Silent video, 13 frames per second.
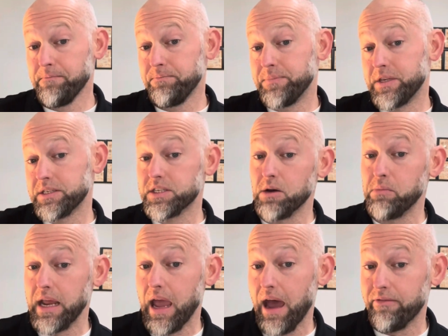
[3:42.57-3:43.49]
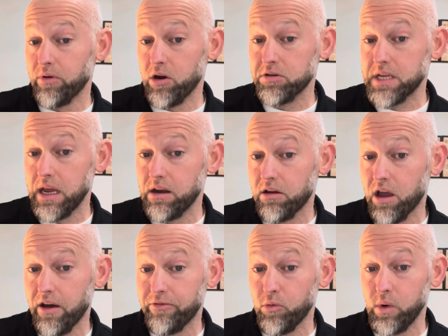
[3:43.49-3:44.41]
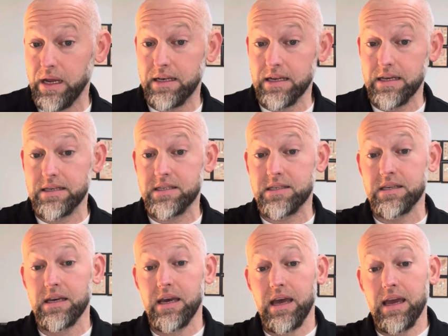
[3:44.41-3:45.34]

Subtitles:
does somebody have rotator cuff weakness